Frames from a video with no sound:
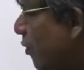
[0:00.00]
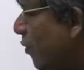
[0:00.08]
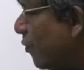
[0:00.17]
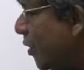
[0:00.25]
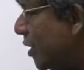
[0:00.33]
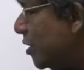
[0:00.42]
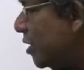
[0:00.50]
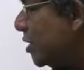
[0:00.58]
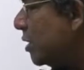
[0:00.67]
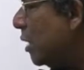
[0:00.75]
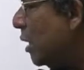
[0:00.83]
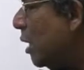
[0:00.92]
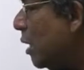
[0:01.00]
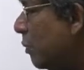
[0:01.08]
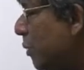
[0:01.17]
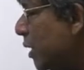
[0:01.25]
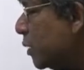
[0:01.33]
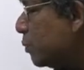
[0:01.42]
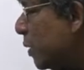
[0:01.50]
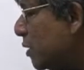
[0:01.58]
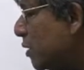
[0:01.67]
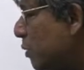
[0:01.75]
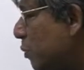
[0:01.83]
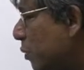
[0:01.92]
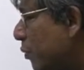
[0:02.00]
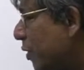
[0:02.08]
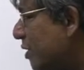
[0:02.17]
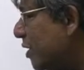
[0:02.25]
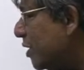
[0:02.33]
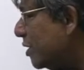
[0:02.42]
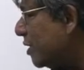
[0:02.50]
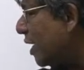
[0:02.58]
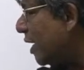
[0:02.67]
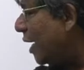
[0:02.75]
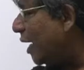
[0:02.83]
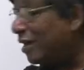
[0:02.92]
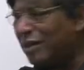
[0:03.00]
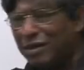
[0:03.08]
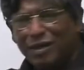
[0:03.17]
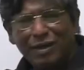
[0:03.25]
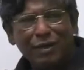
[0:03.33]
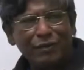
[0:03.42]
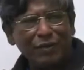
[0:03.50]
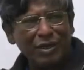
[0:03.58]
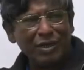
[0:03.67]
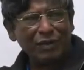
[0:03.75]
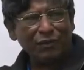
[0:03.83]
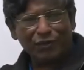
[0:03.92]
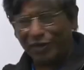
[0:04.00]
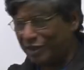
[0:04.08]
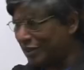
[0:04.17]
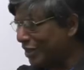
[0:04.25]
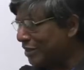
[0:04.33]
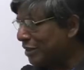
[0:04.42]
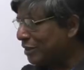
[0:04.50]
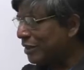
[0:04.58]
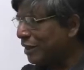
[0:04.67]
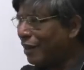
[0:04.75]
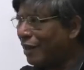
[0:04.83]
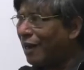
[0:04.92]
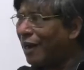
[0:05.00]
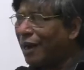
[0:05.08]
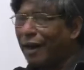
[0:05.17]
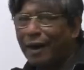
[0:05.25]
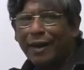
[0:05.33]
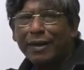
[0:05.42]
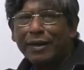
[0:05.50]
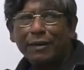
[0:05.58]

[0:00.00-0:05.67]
phrases, past participle phrases, and infinitive phrases are